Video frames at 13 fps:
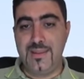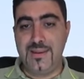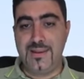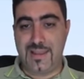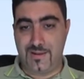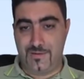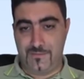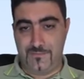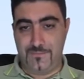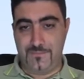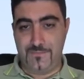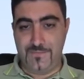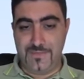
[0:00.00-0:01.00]
Now,
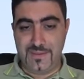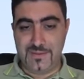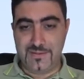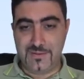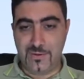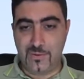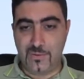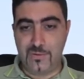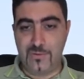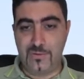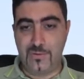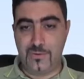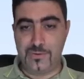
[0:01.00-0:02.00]
this
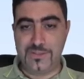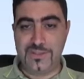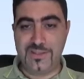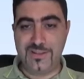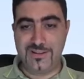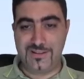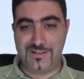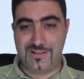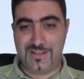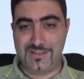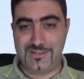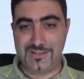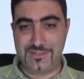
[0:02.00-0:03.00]
whole ordeal,
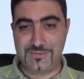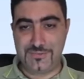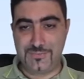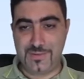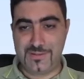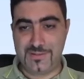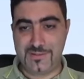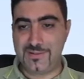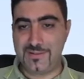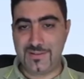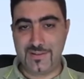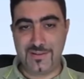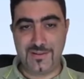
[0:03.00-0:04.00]
I just went
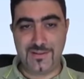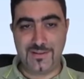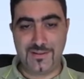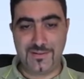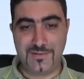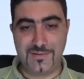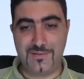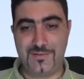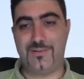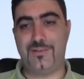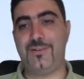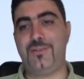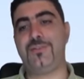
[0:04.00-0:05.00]

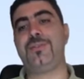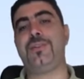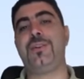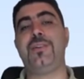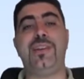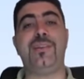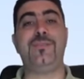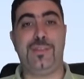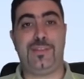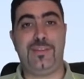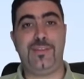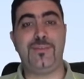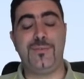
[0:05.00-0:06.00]
on screen
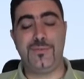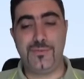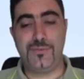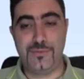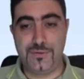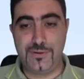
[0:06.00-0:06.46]
with you